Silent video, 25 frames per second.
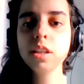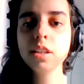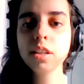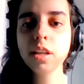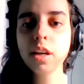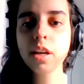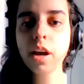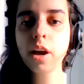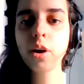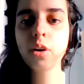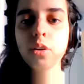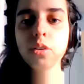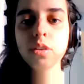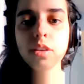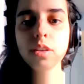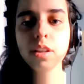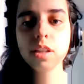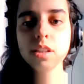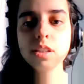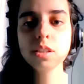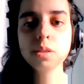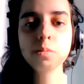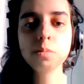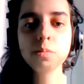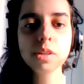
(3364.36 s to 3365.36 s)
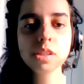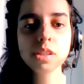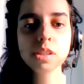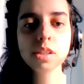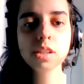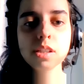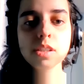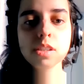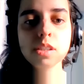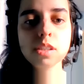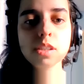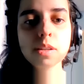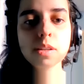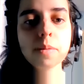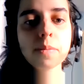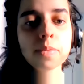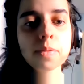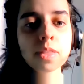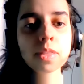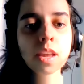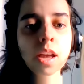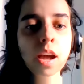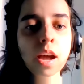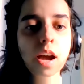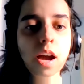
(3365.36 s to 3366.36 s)
in the health data business,
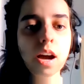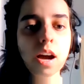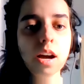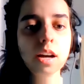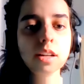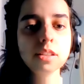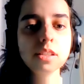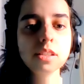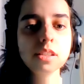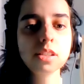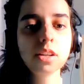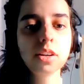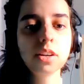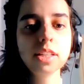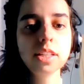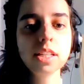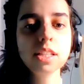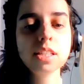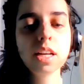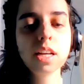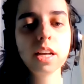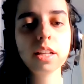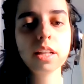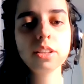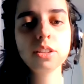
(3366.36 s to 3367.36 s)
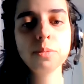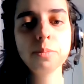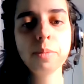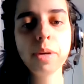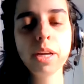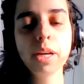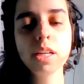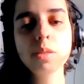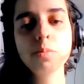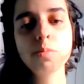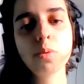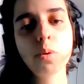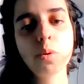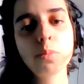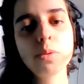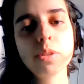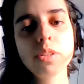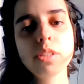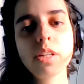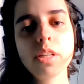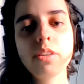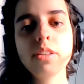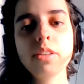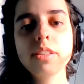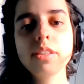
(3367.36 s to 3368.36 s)
designing tailor-made
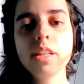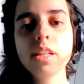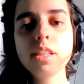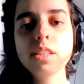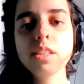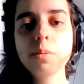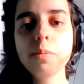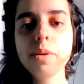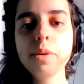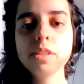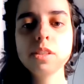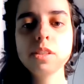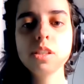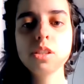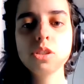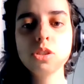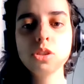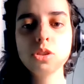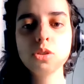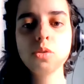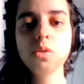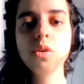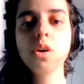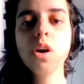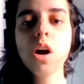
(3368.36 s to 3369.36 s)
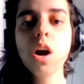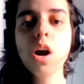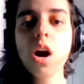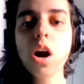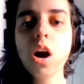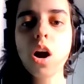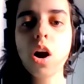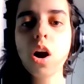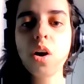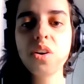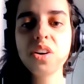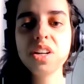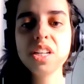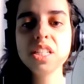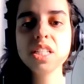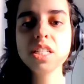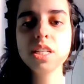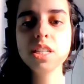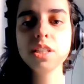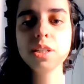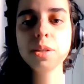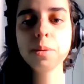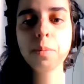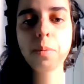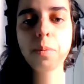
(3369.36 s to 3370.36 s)
proprietary databases to
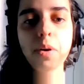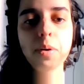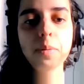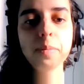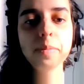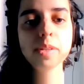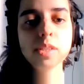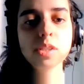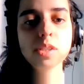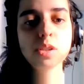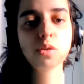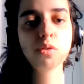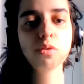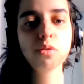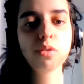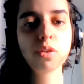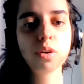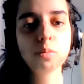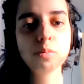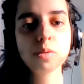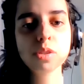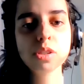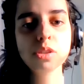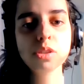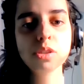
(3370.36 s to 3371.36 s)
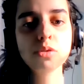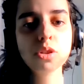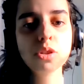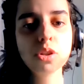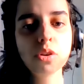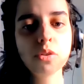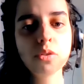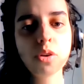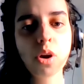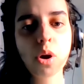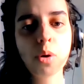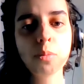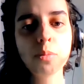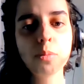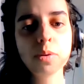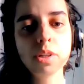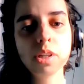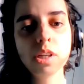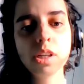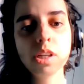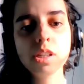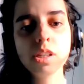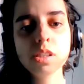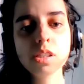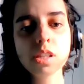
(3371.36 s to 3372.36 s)
R&D departments of pharmaceutical
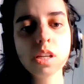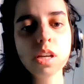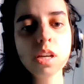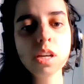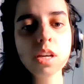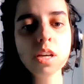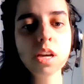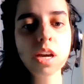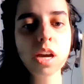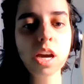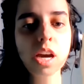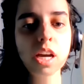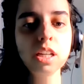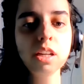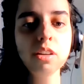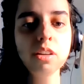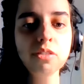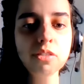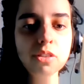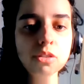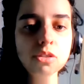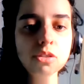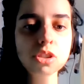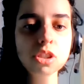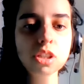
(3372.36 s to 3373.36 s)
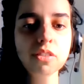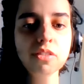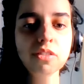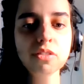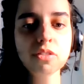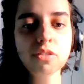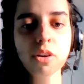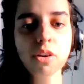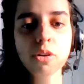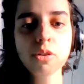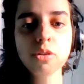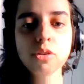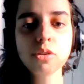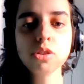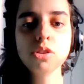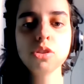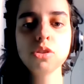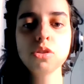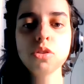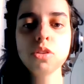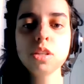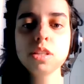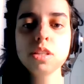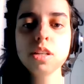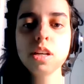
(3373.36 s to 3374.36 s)
companies. And if you shift focus
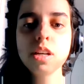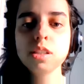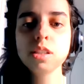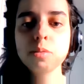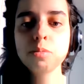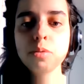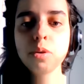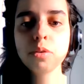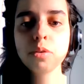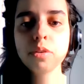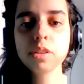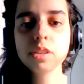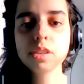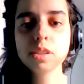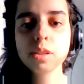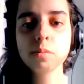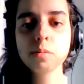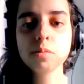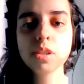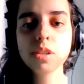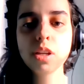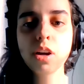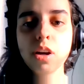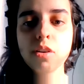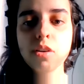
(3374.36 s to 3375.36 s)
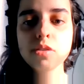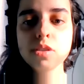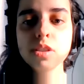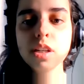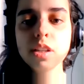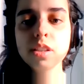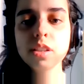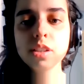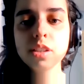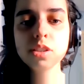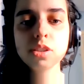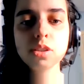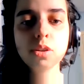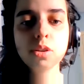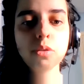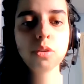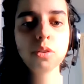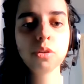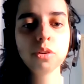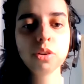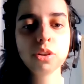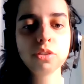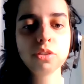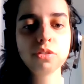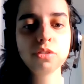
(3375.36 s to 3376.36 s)
to the data brokers themselves, data is no
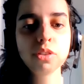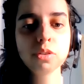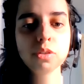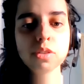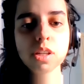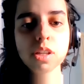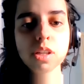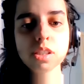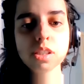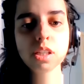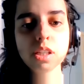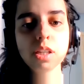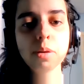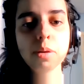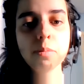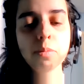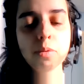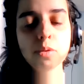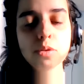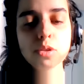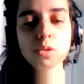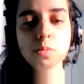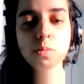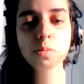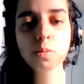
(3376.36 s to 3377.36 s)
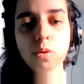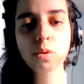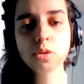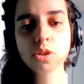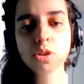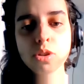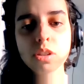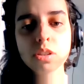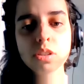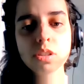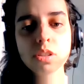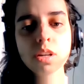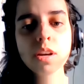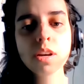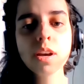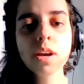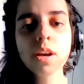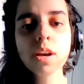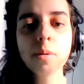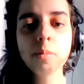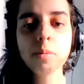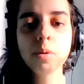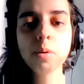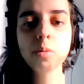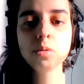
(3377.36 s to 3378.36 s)
longer viewed as an input product,
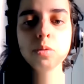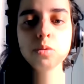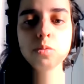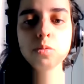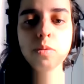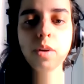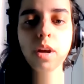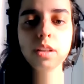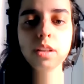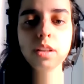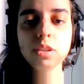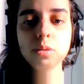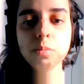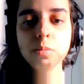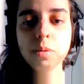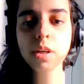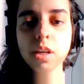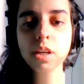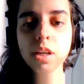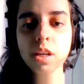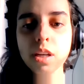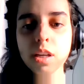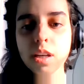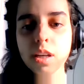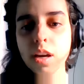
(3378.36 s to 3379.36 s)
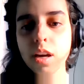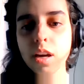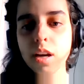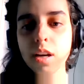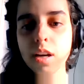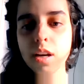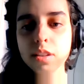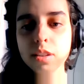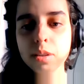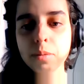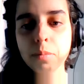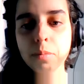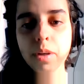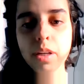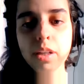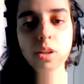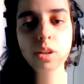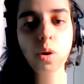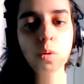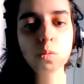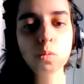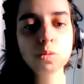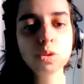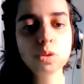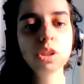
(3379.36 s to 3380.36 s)
but would rather be the main
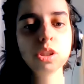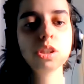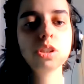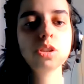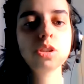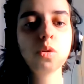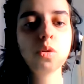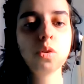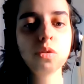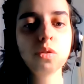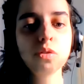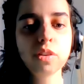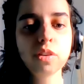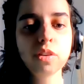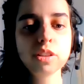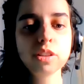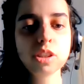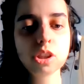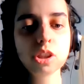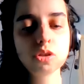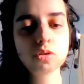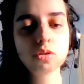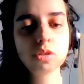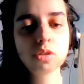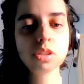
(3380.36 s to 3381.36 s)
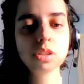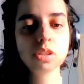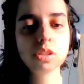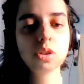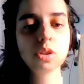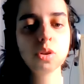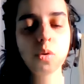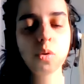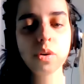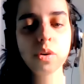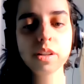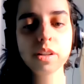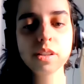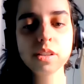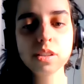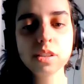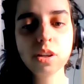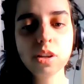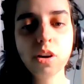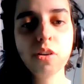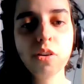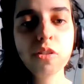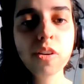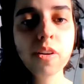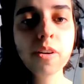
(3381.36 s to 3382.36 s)
object of antitrust law
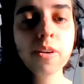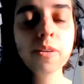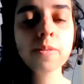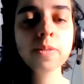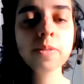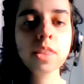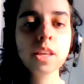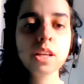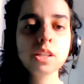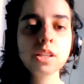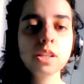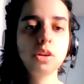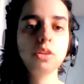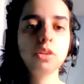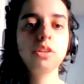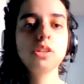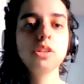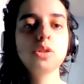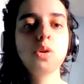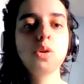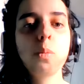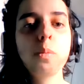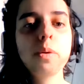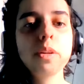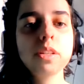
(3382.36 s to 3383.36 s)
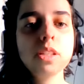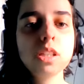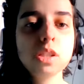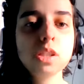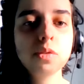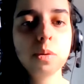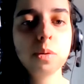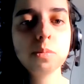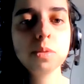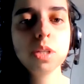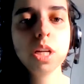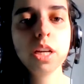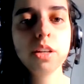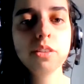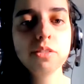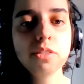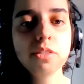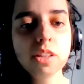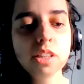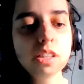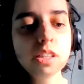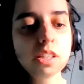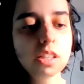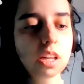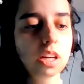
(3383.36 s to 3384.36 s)
itself. So this comment is from
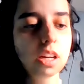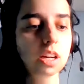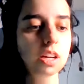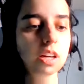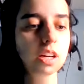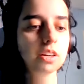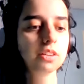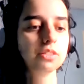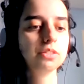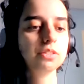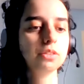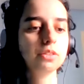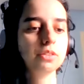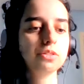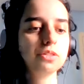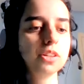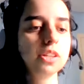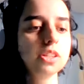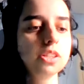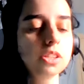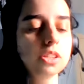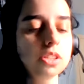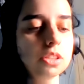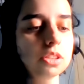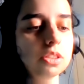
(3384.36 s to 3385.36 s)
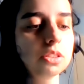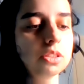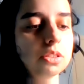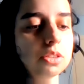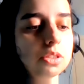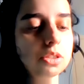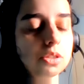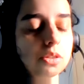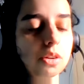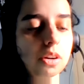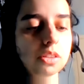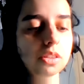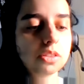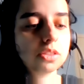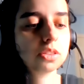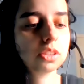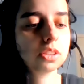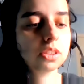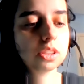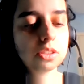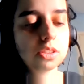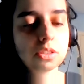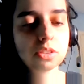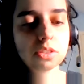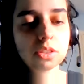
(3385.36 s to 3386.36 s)
David. Feel free to answer
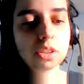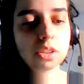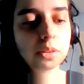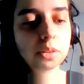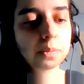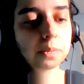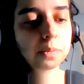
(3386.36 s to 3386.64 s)
it, Dirk.